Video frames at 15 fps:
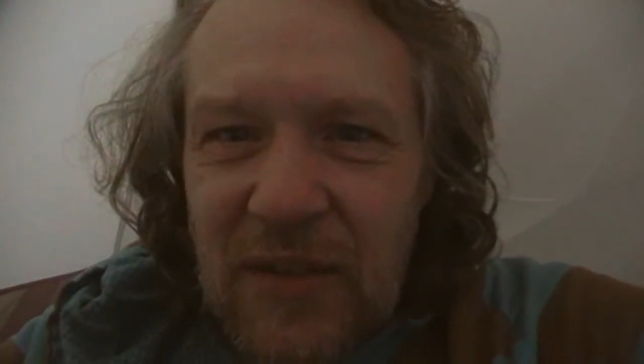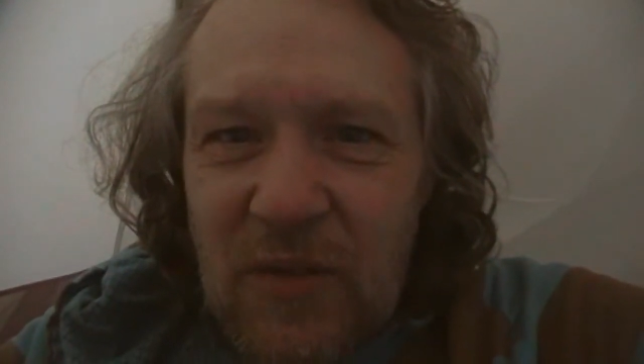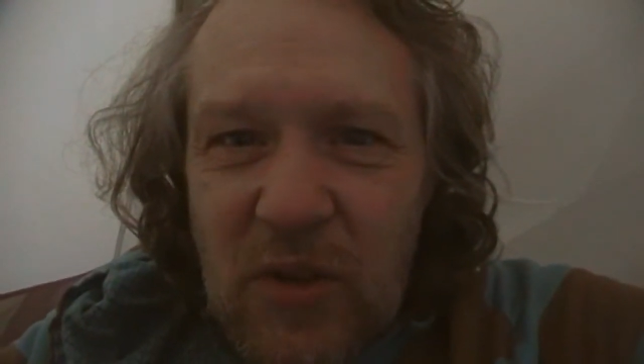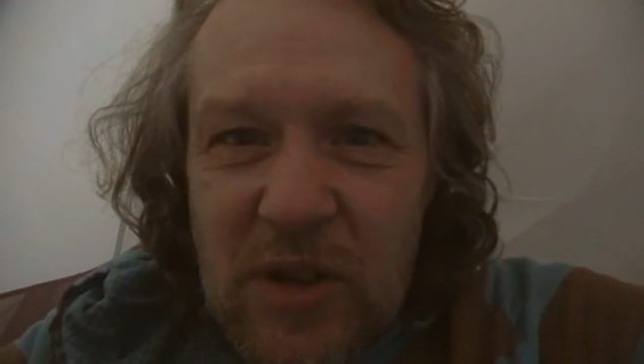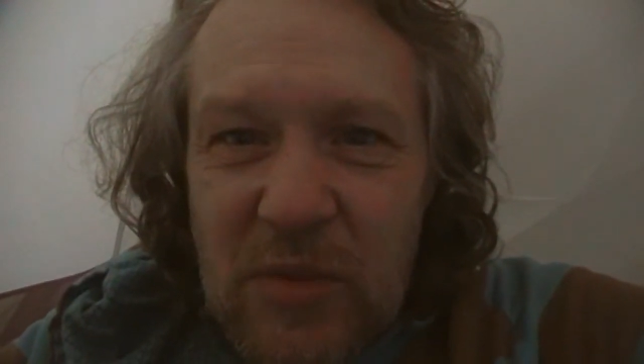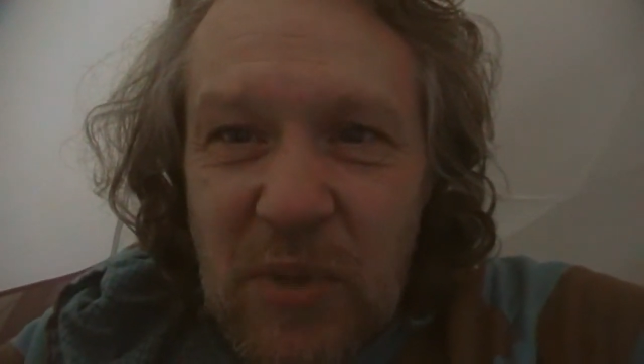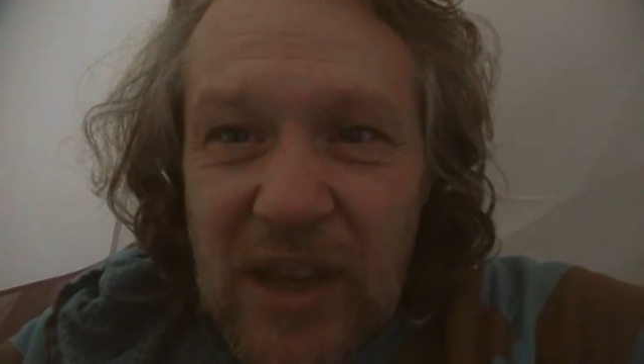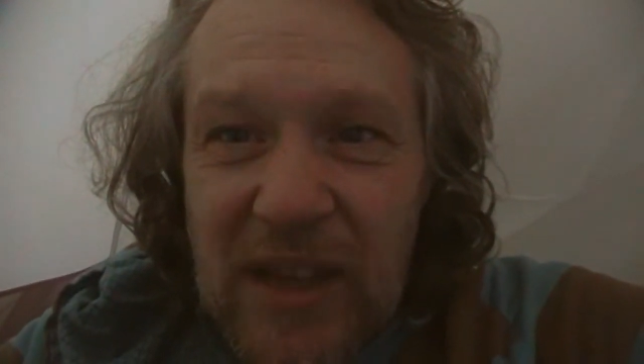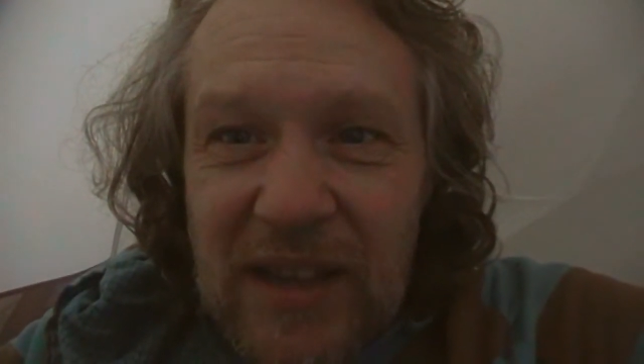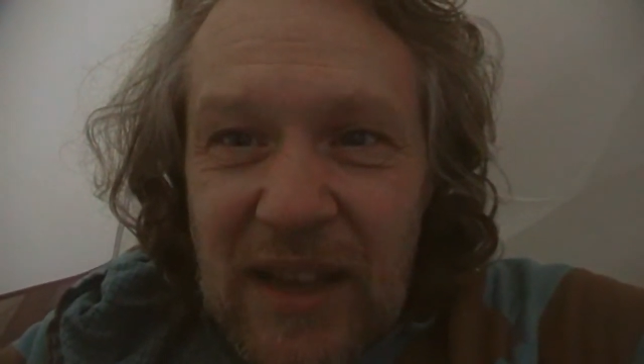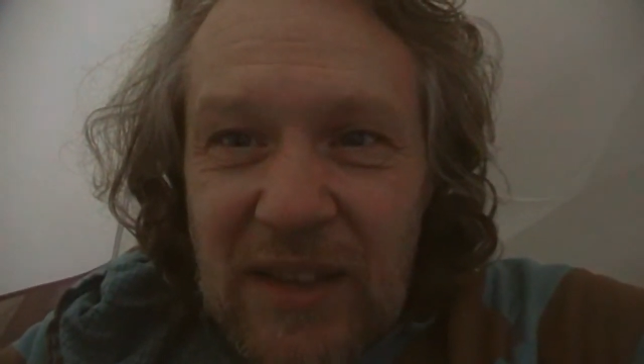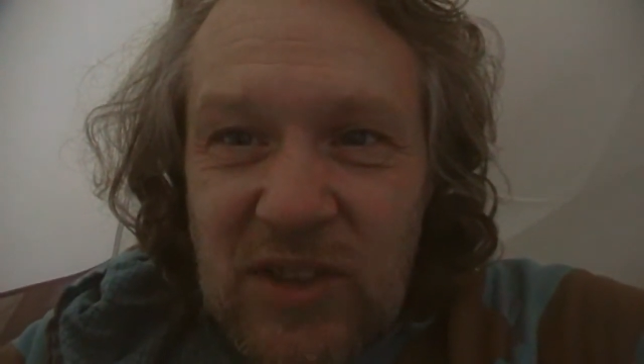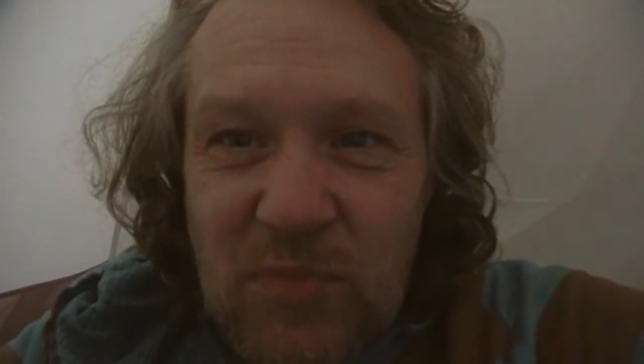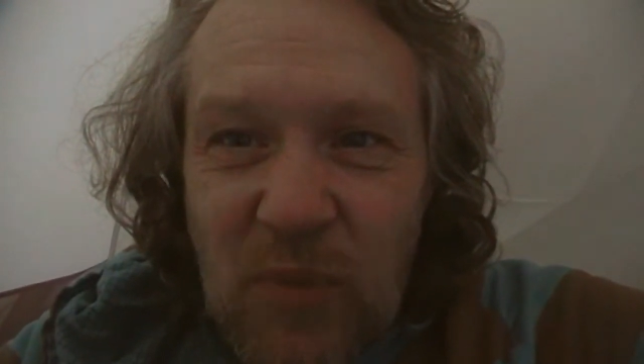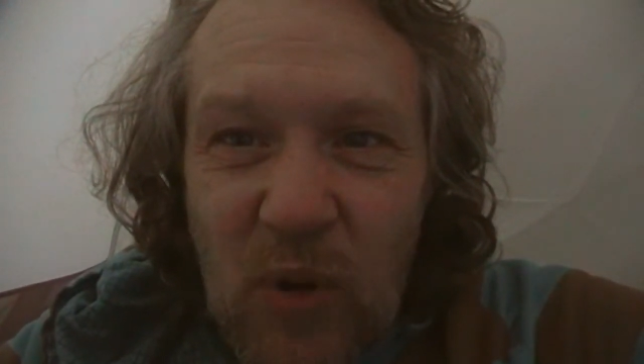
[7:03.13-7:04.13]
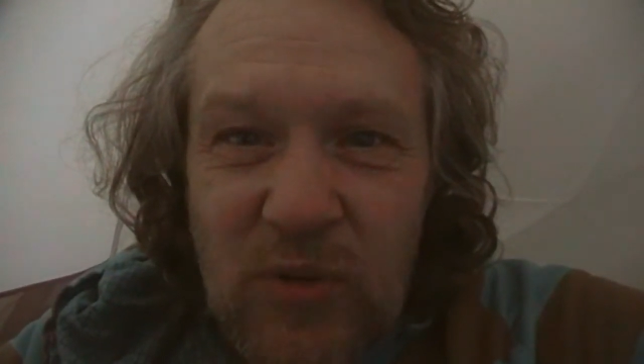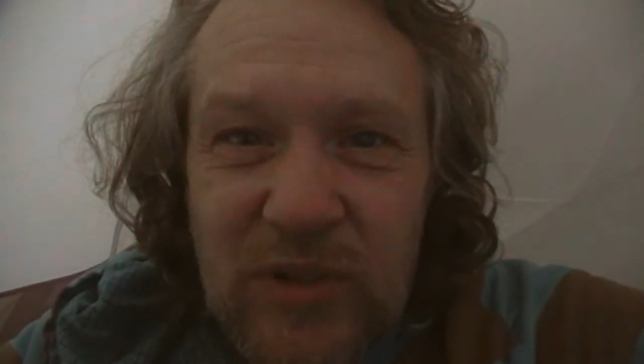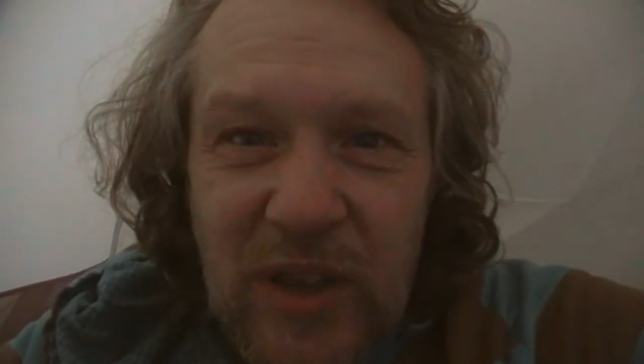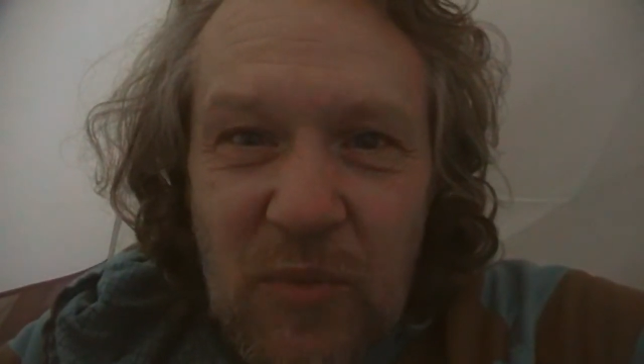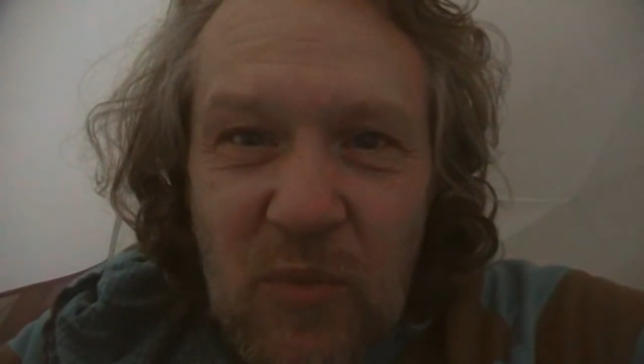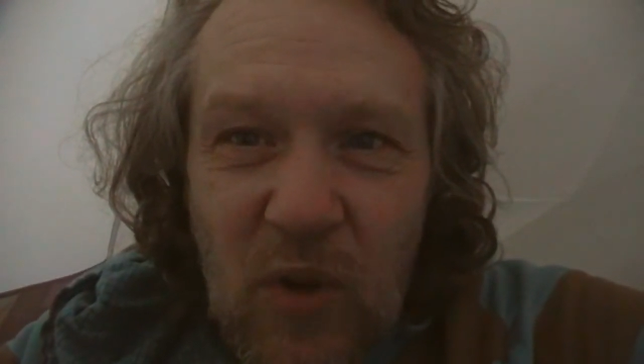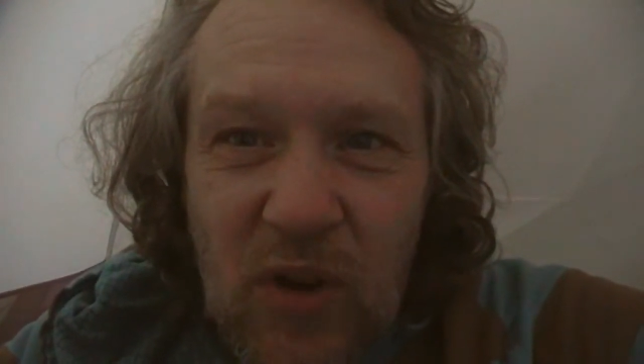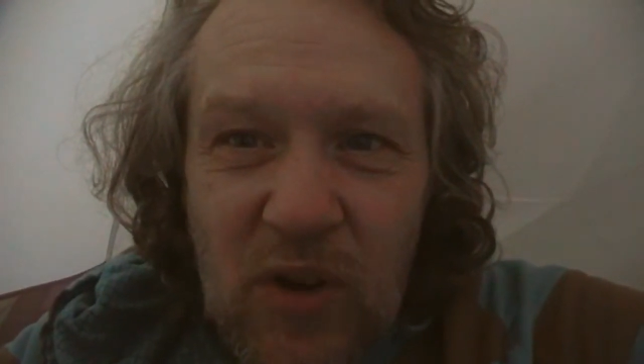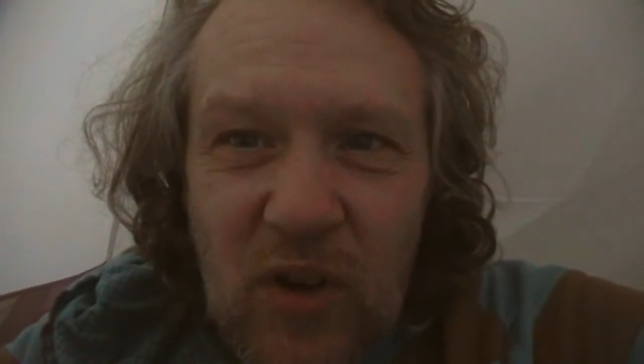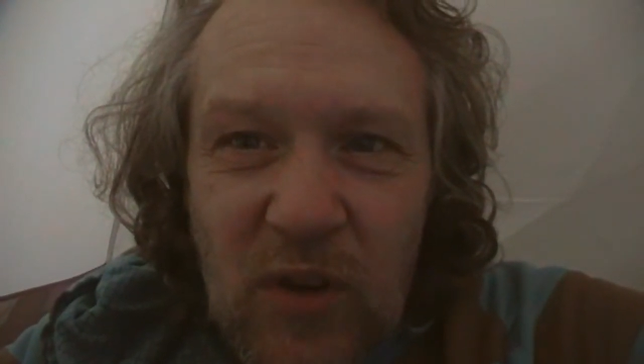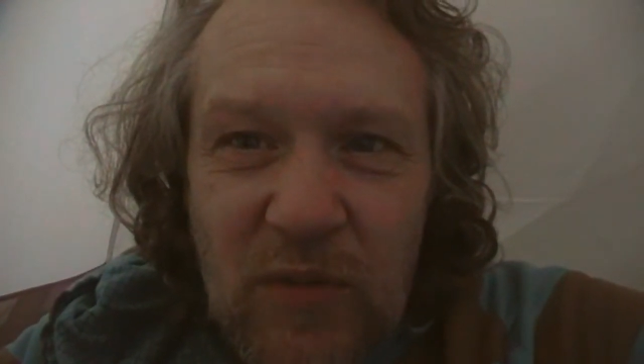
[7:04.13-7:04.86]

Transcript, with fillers: I've only been. I smoked in